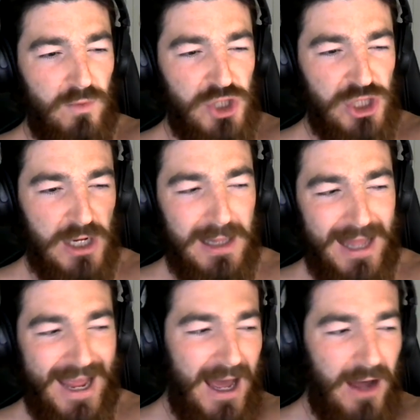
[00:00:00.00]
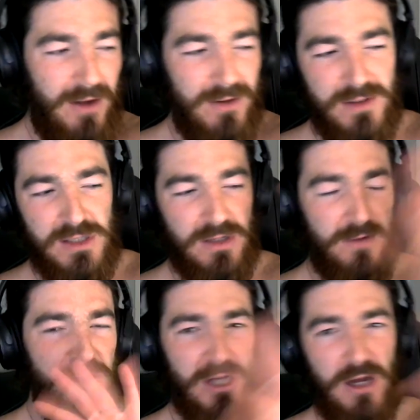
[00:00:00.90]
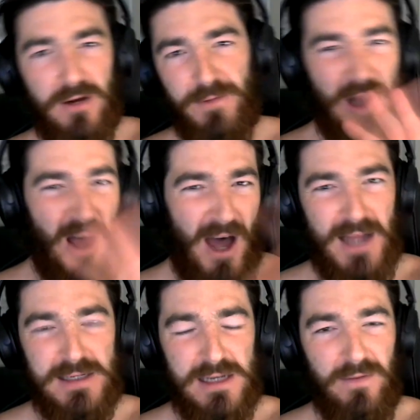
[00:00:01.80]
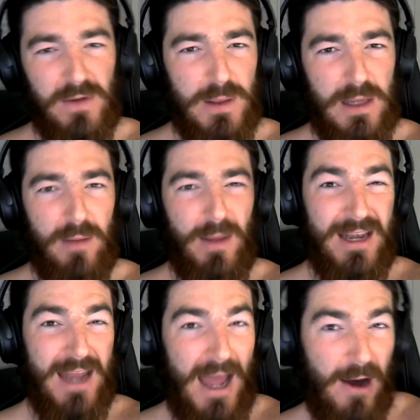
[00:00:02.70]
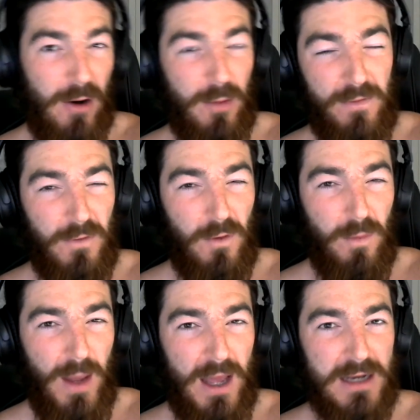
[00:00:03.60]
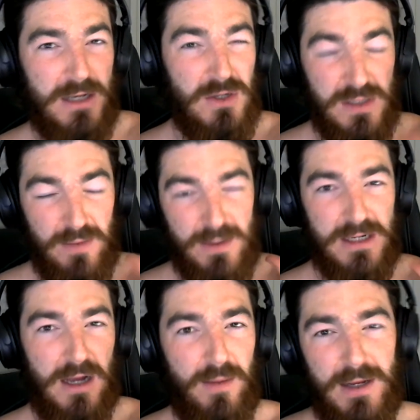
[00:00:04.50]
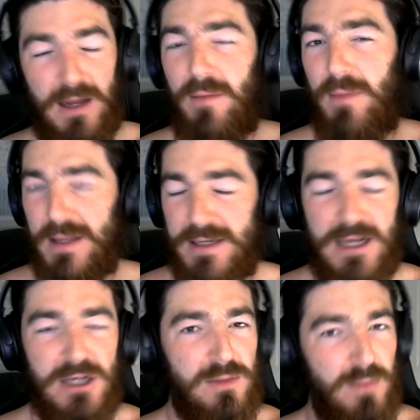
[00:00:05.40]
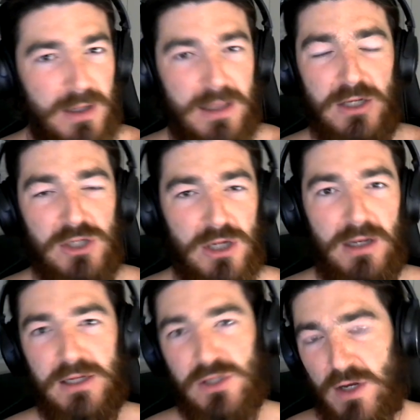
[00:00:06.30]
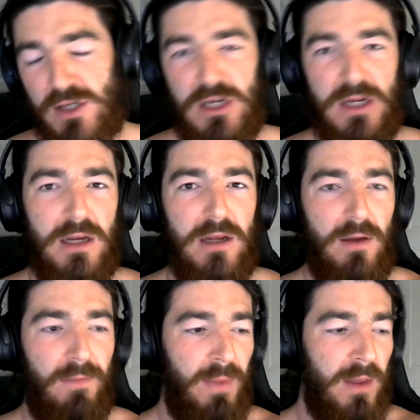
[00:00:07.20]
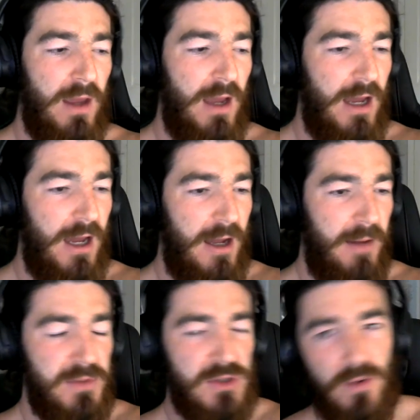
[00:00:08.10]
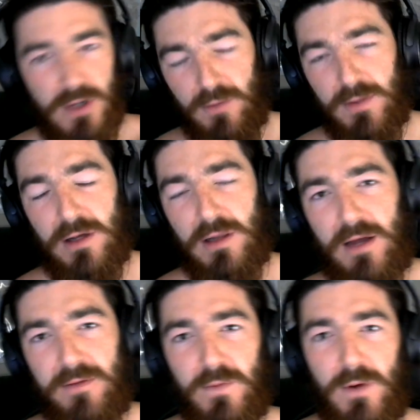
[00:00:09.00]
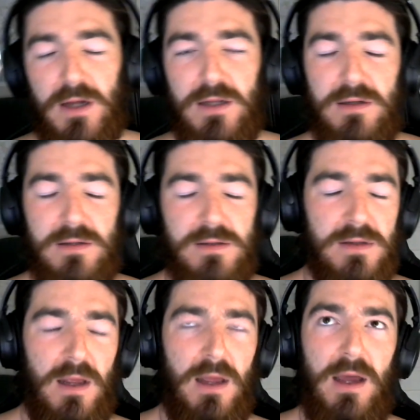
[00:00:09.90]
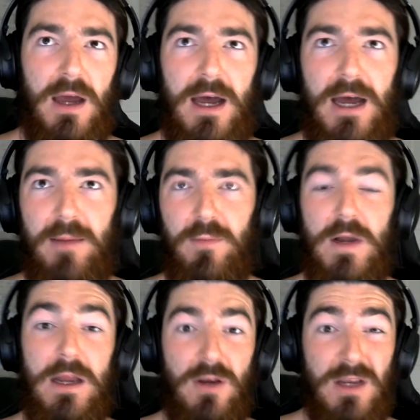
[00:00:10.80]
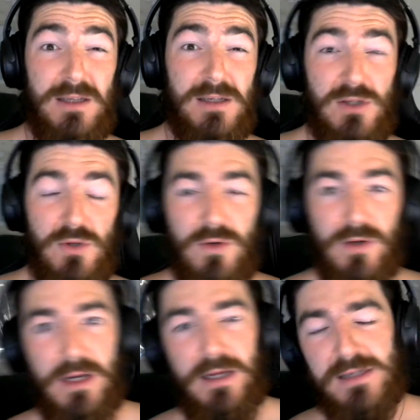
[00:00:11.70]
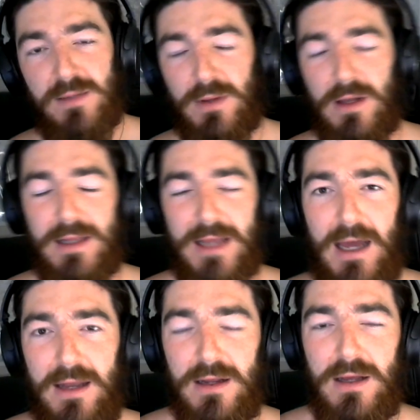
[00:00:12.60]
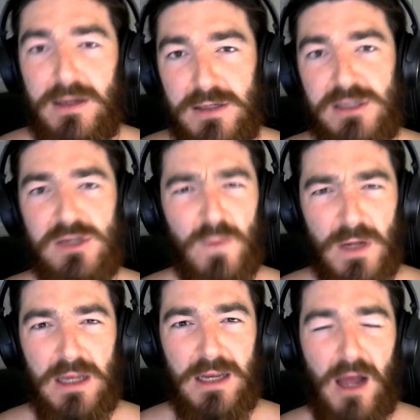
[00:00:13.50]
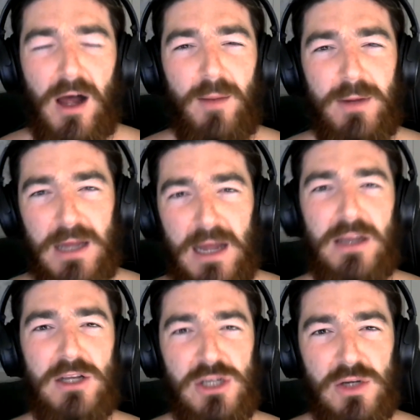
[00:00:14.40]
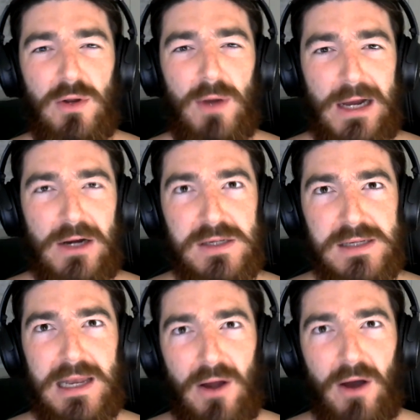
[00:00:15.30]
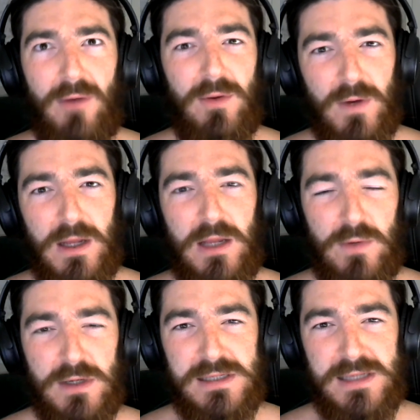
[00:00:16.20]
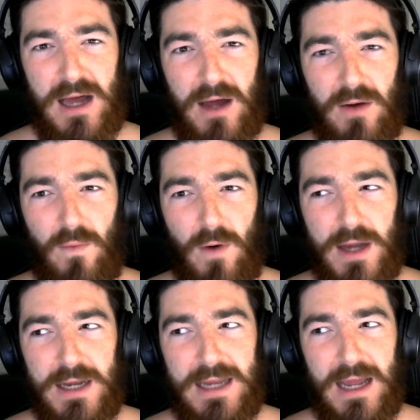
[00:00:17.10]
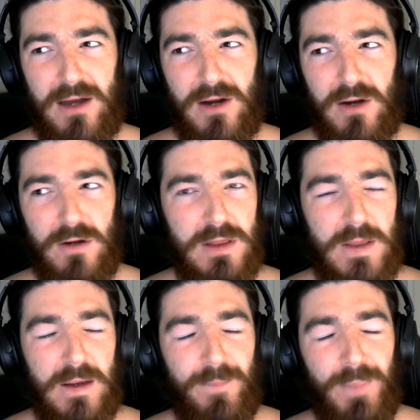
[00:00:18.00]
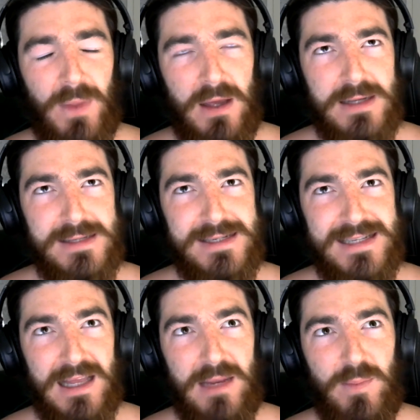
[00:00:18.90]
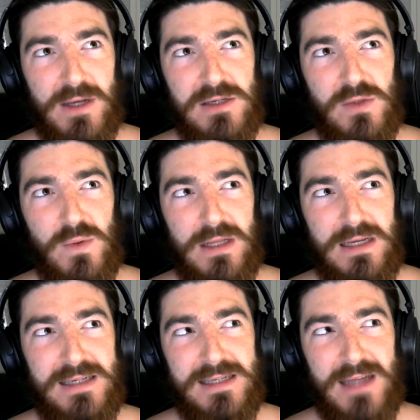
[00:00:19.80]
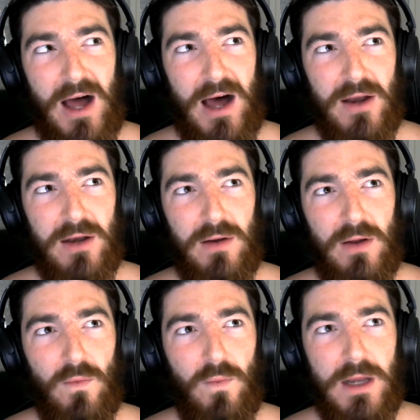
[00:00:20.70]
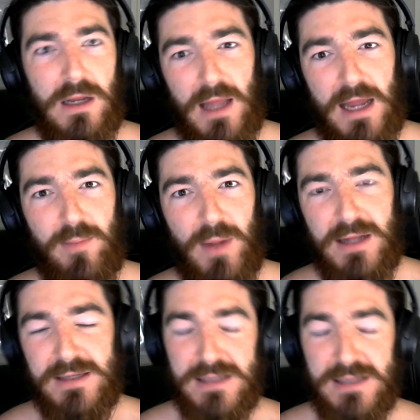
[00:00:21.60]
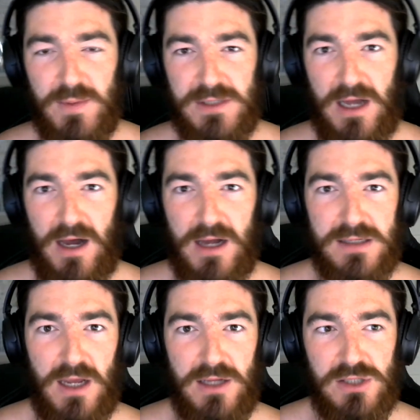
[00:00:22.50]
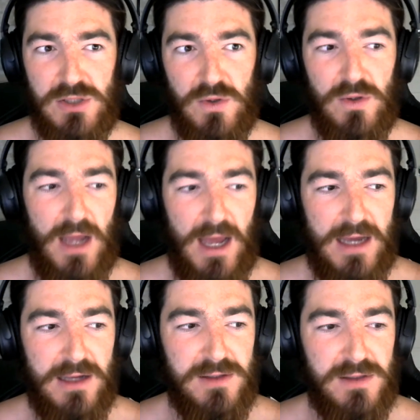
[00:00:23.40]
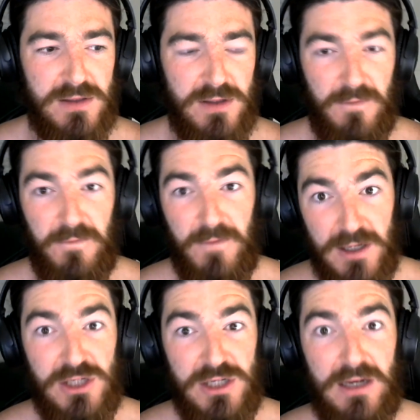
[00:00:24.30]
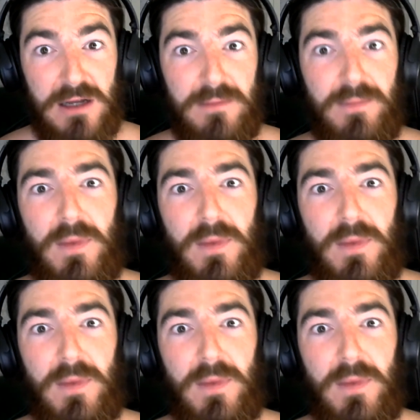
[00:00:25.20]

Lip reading: Chill out and sort of shut off lights and everything about an hour before bed, and do something to calm you down: meditation, breathing, journaling, stretching, talking with your loved ones, reading your kids a story, something like that, just to really calm you down and chill you out. Because at night we really want to start winding down. I don't think sleep doesn't really start when you lay in bed. Sleep starts as soon as you've finished dinner.